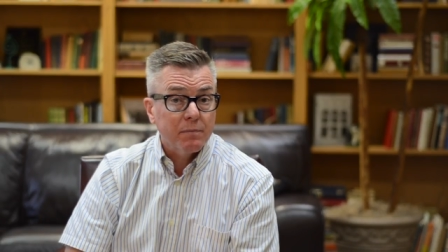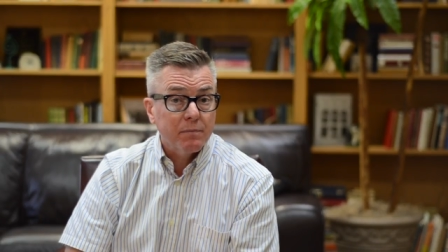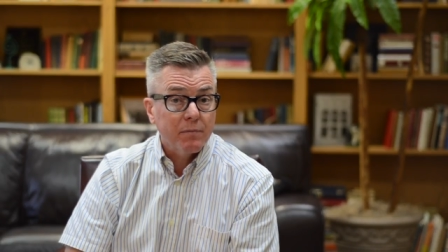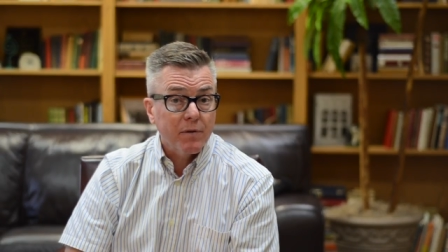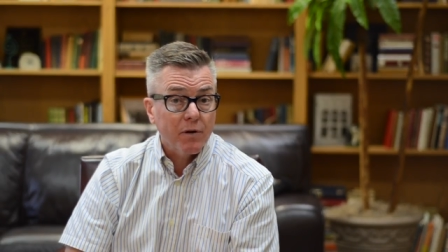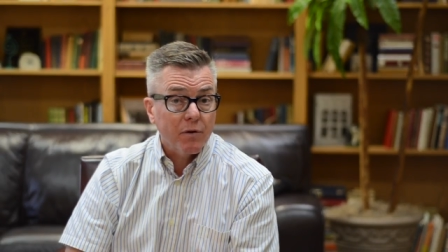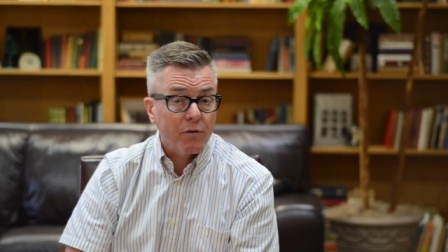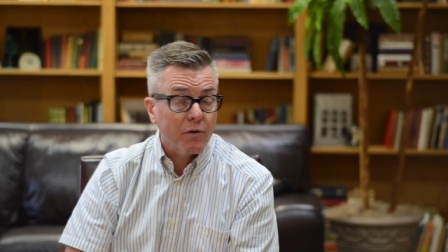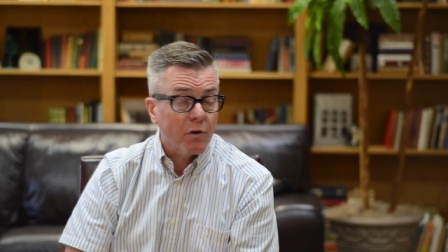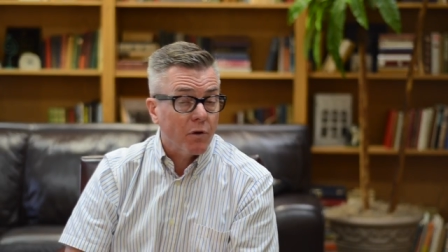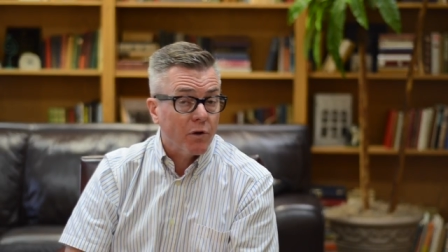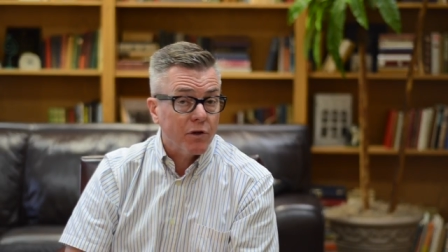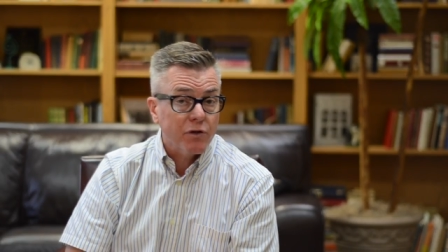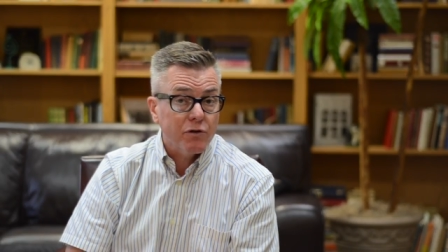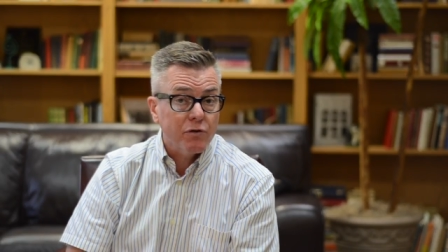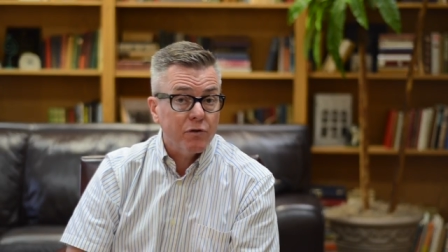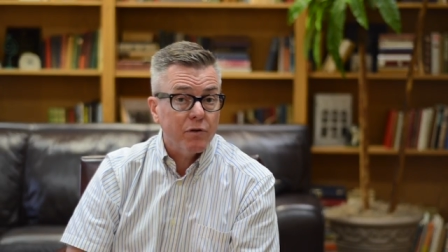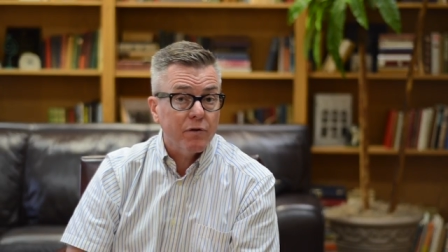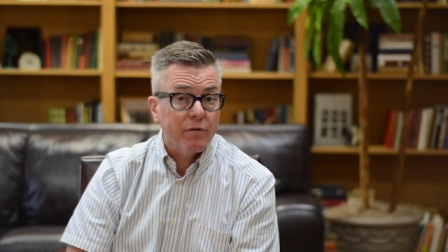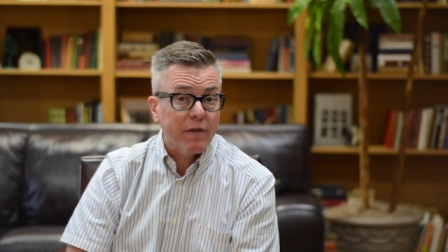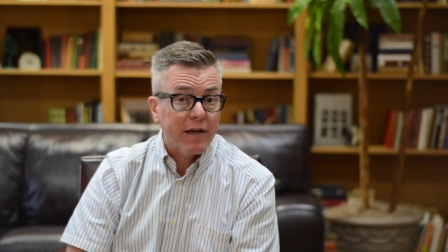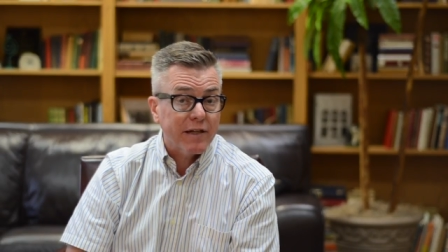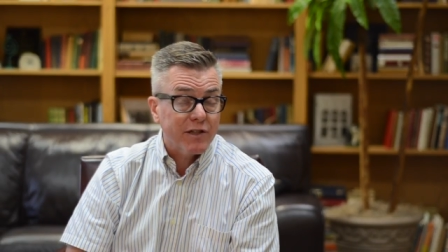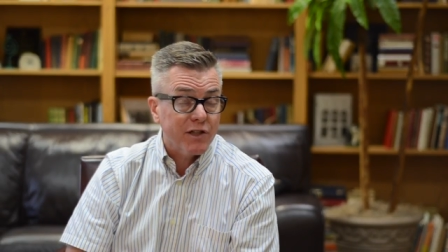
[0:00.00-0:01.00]
They're the only two
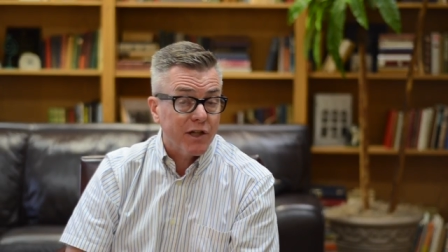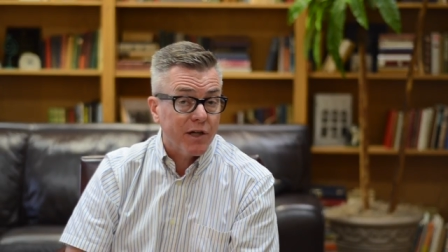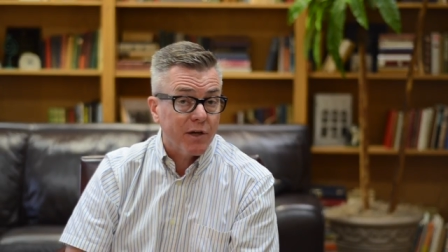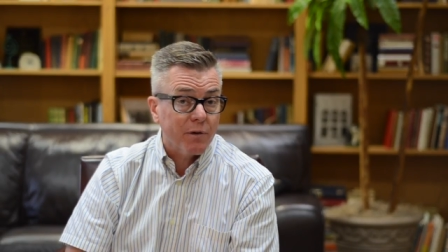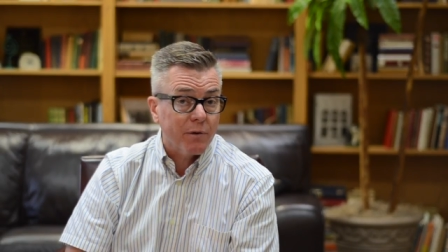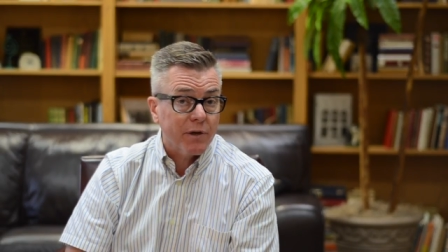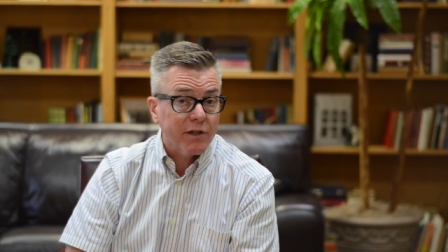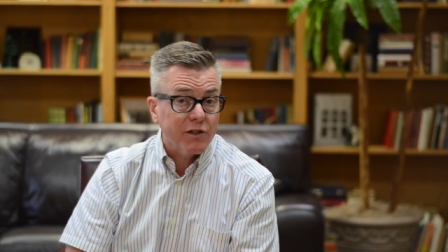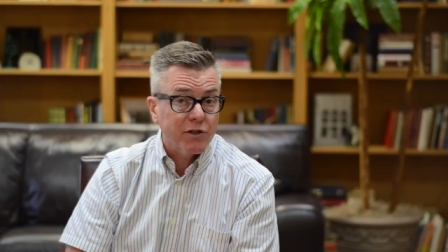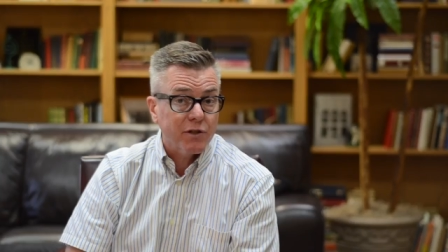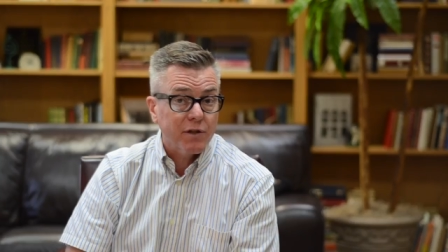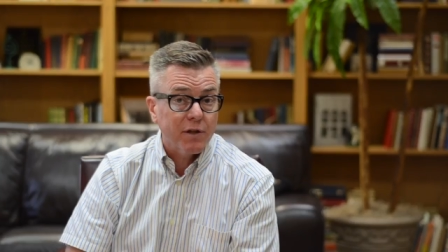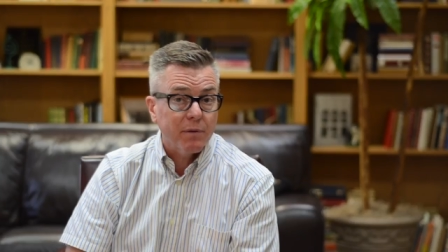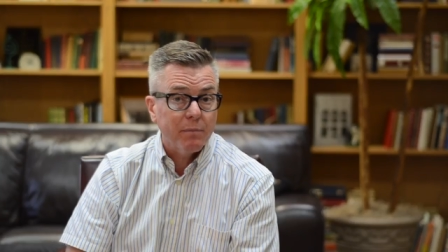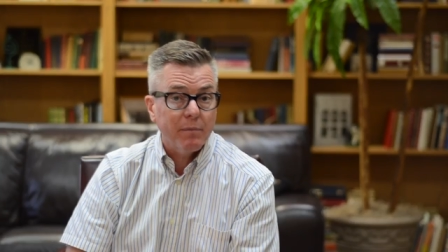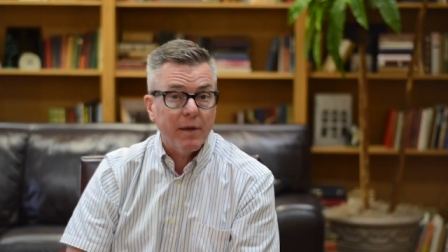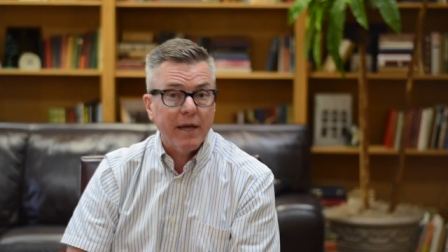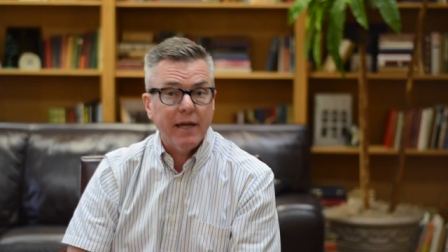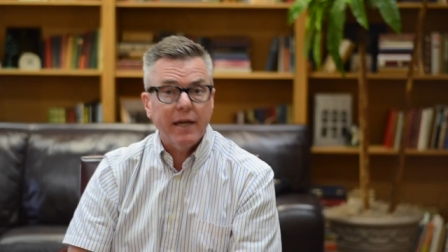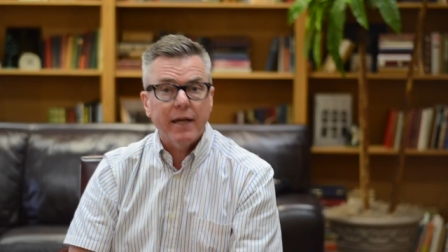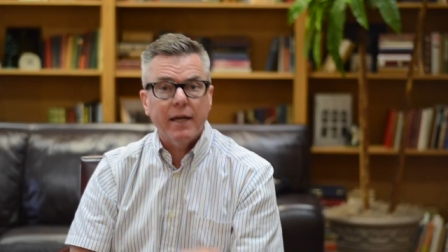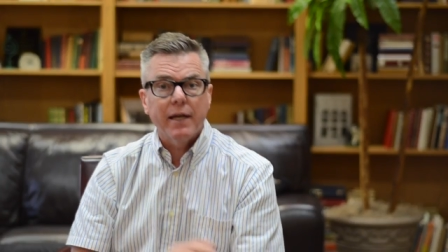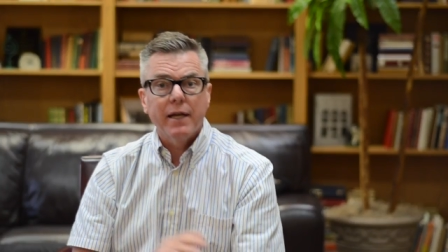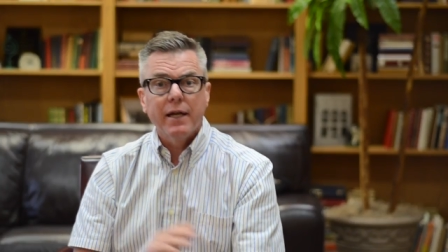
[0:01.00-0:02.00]
of that generation that
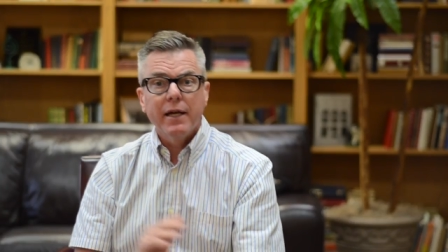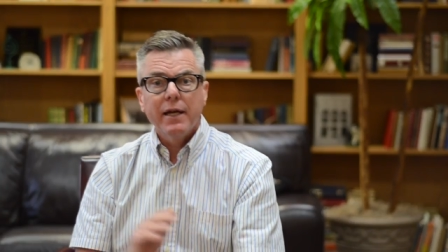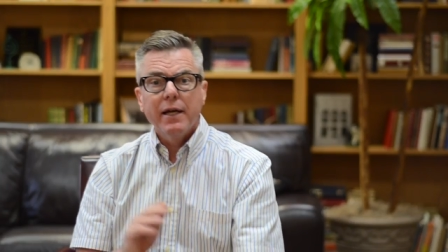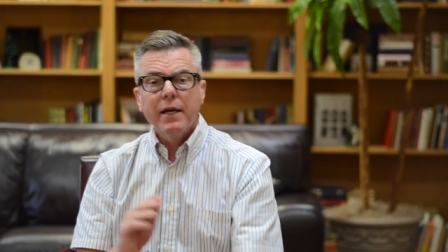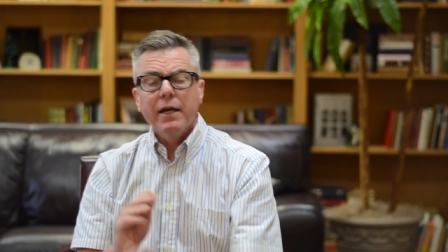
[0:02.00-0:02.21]
made it.